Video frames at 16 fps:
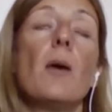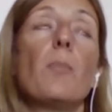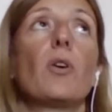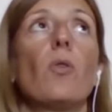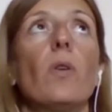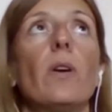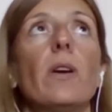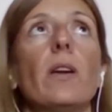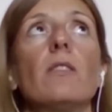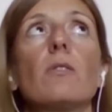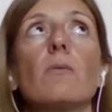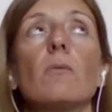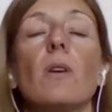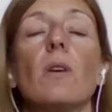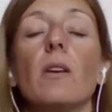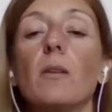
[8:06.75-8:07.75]
But going
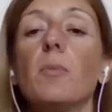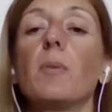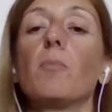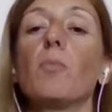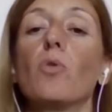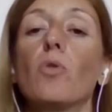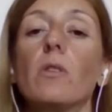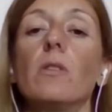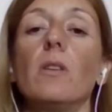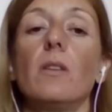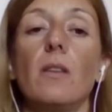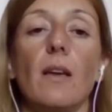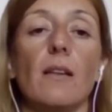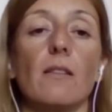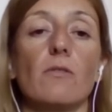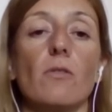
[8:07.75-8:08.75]
into a little bit more
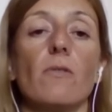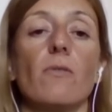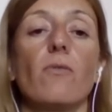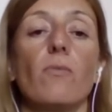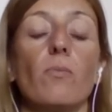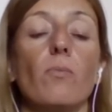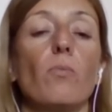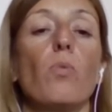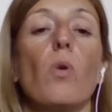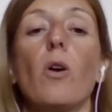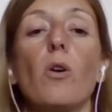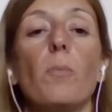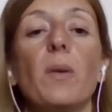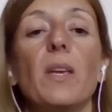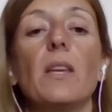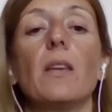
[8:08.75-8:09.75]
details of what
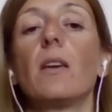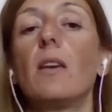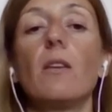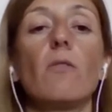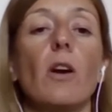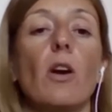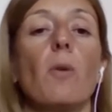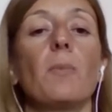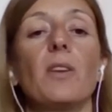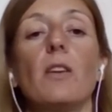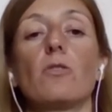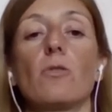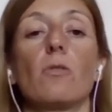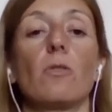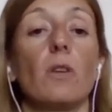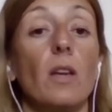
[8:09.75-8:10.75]
could be the key
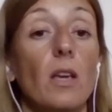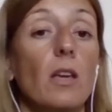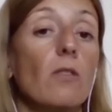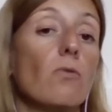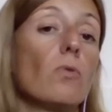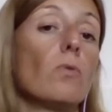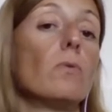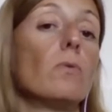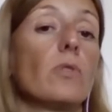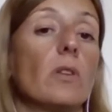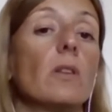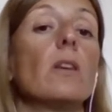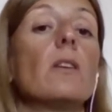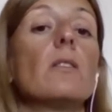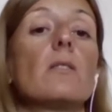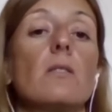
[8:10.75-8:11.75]
recommendation or the key rules
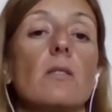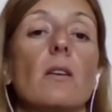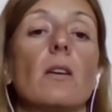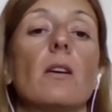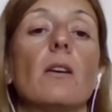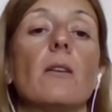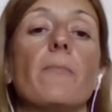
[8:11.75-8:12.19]
in this